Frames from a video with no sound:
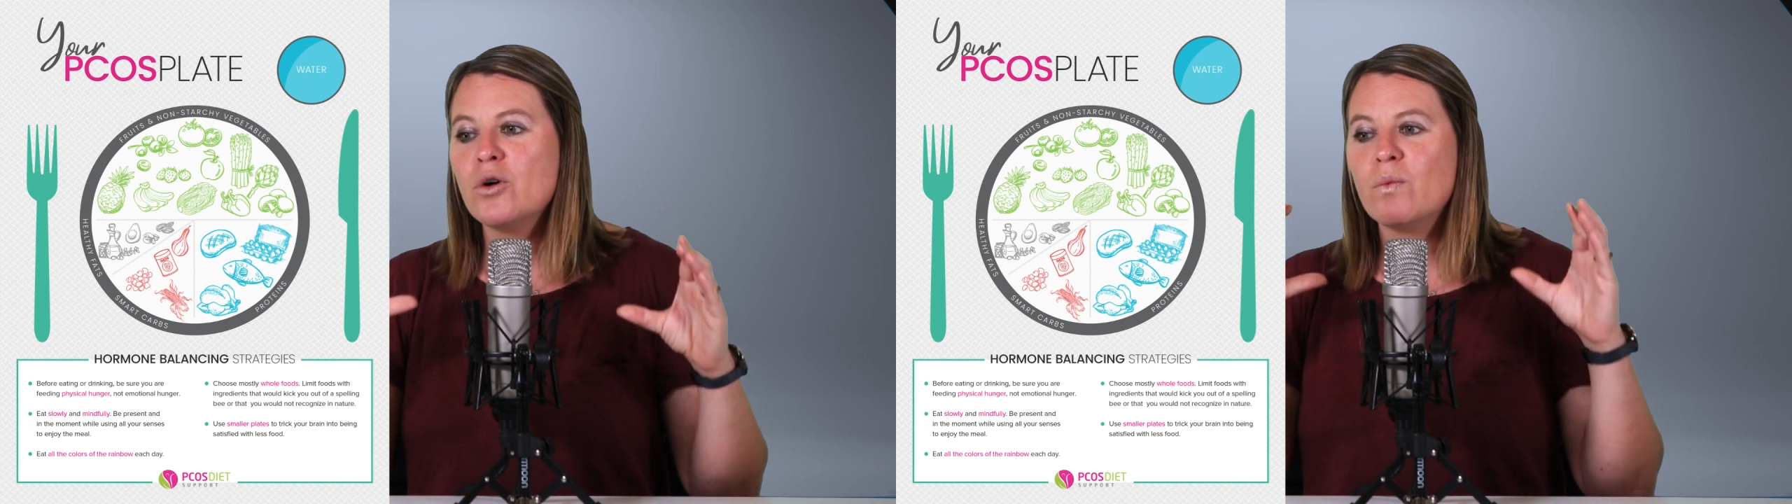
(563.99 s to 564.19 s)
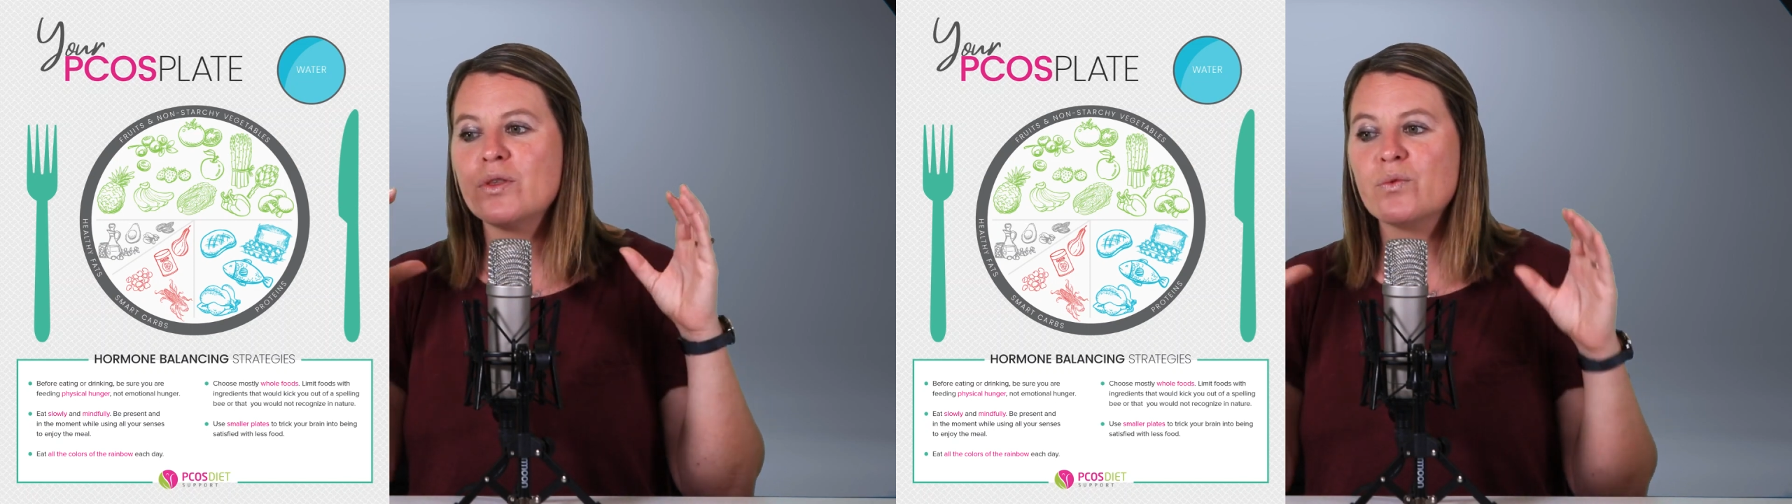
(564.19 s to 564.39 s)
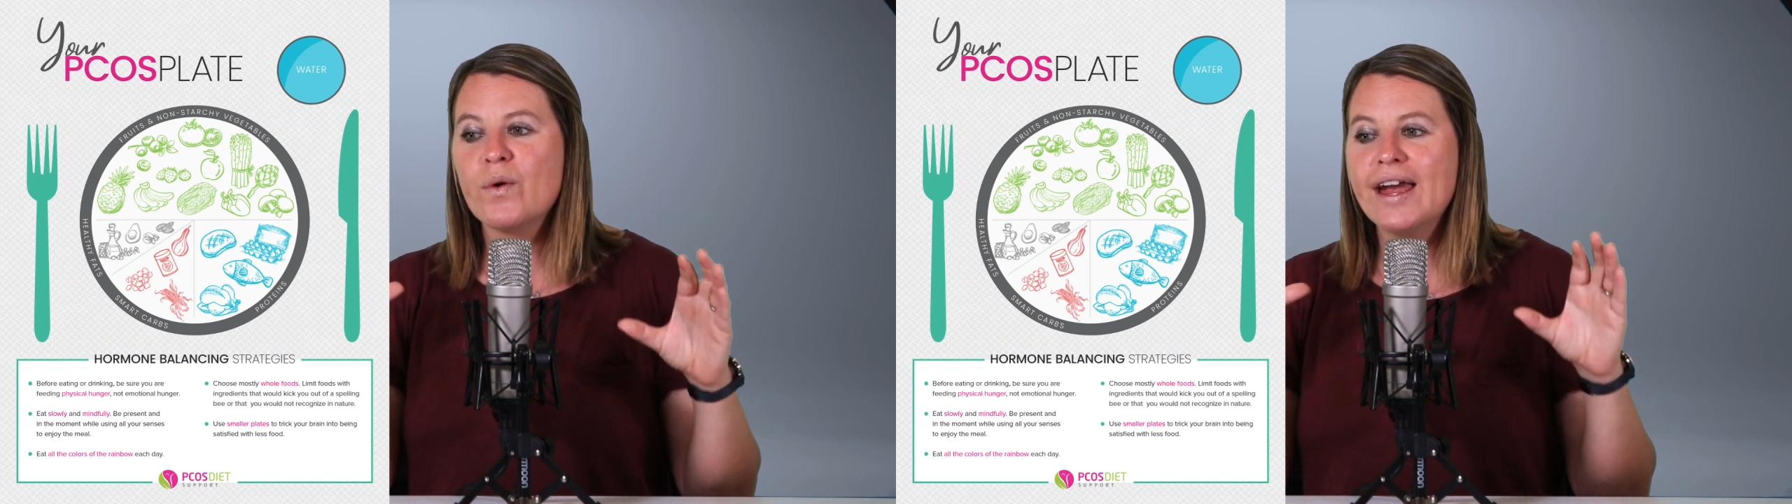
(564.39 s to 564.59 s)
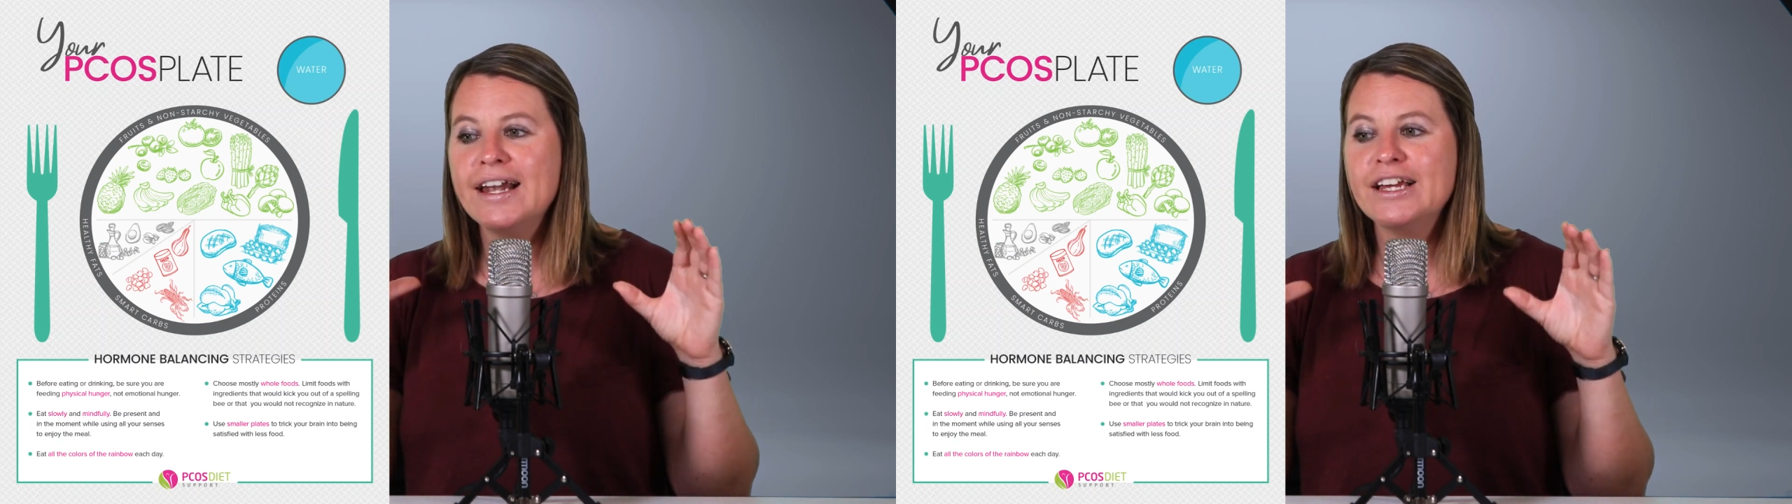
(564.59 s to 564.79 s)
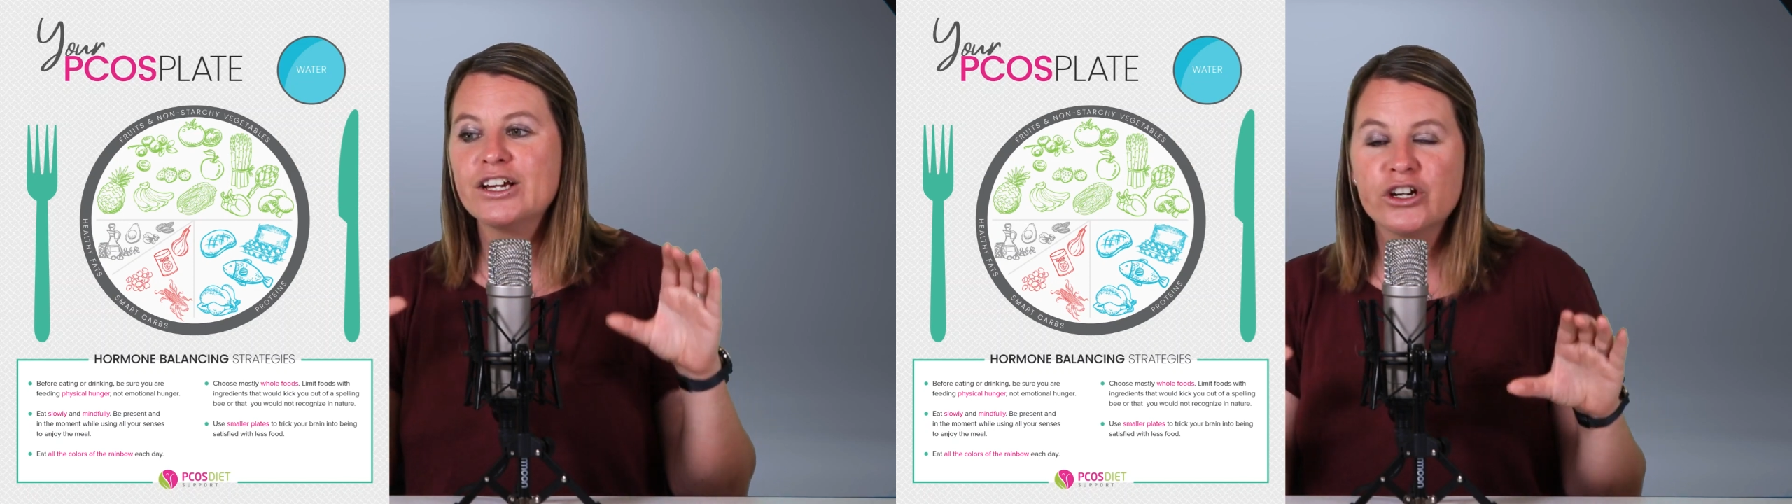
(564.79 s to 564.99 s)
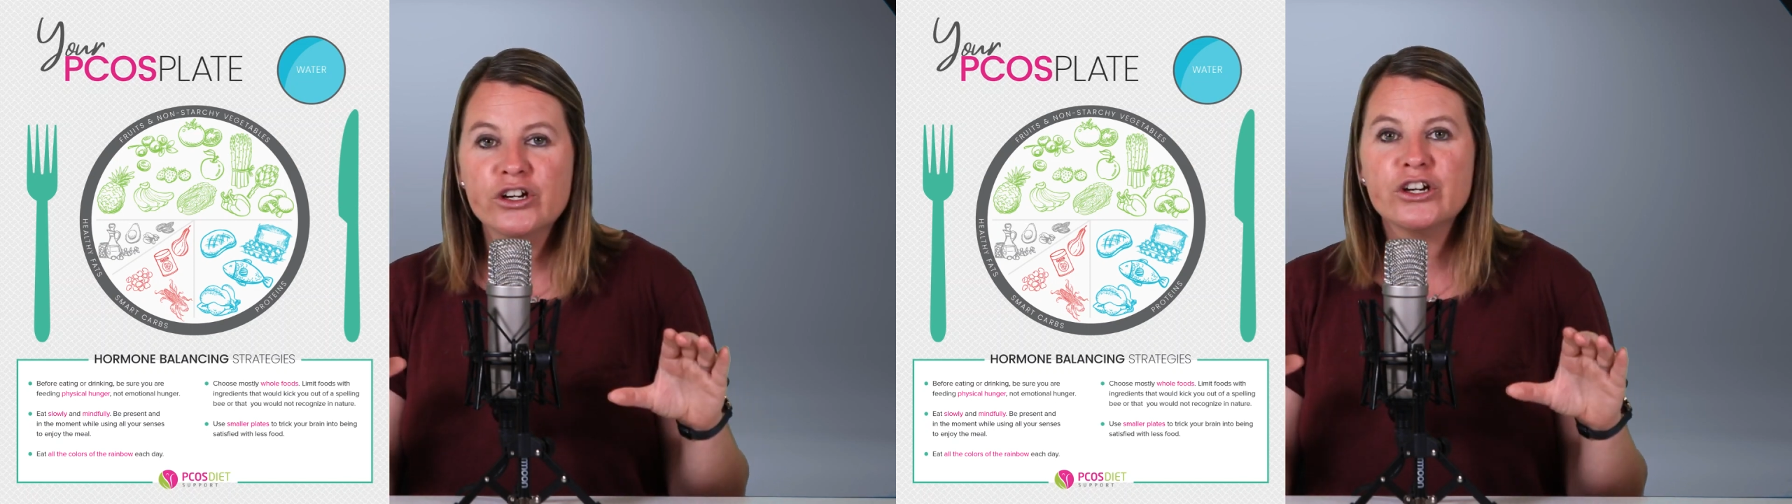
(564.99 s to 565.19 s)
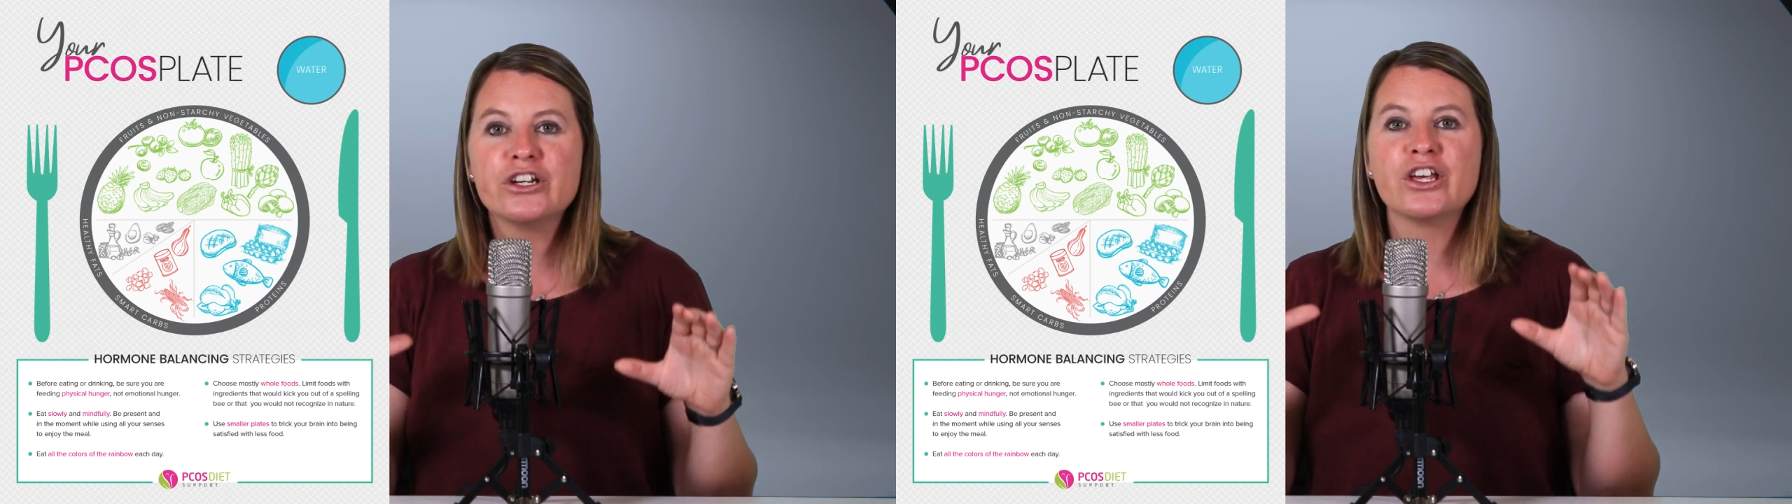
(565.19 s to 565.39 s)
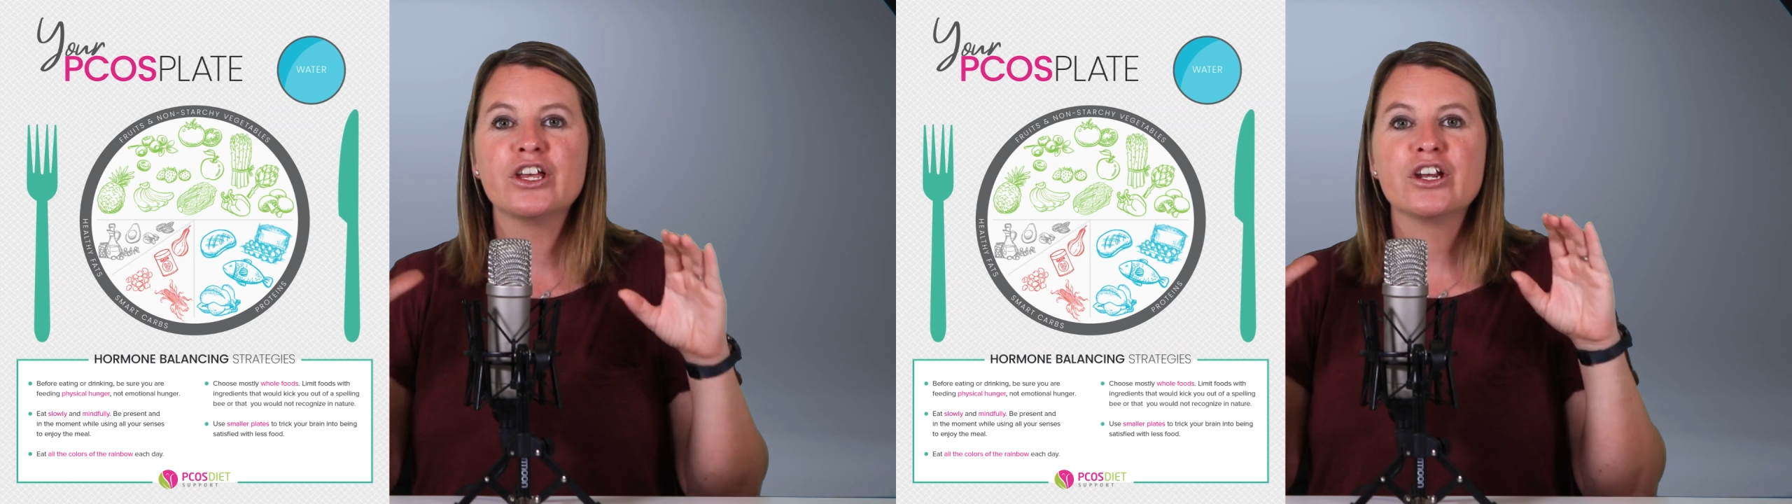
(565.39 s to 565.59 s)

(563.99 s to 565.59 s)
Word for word: with really good